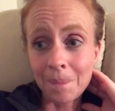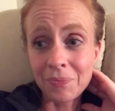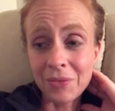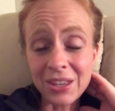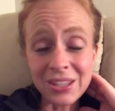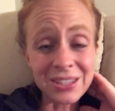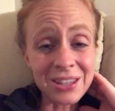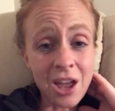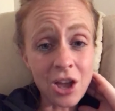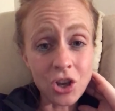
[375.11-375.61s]

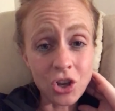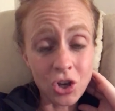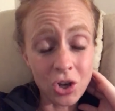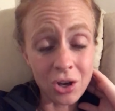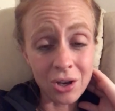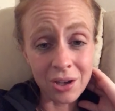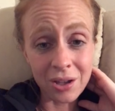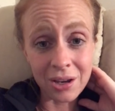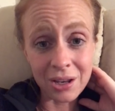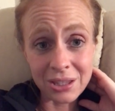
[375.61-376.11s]
not
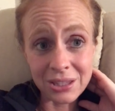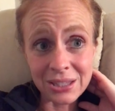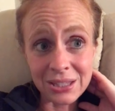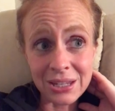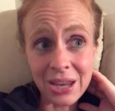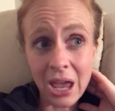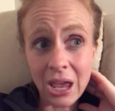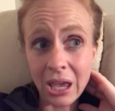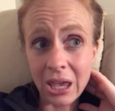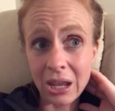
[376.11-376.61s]
good. It's
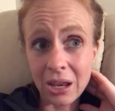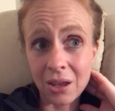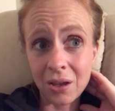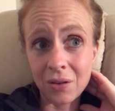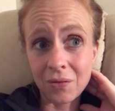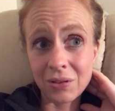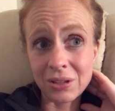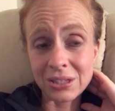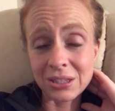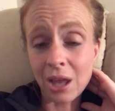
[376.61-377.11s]

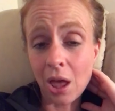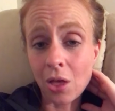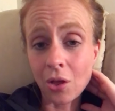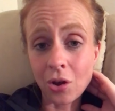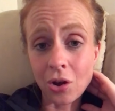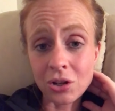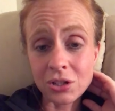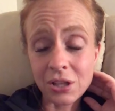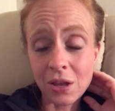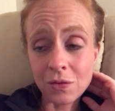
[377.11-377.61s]
negative. It's
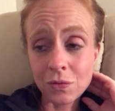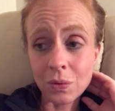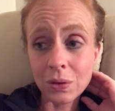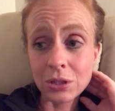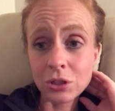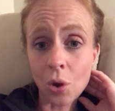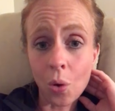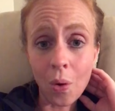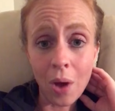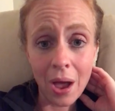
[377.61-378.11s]
telling ourselves we
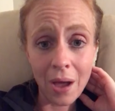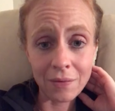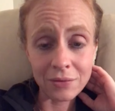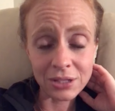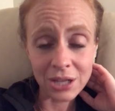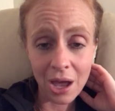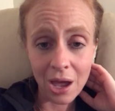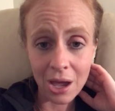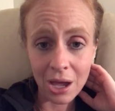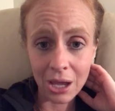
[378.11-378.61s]
don't have
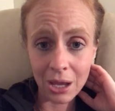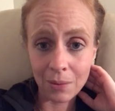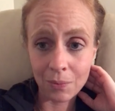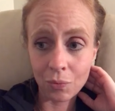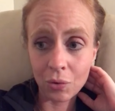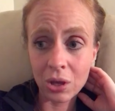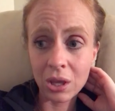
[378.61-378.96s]
time.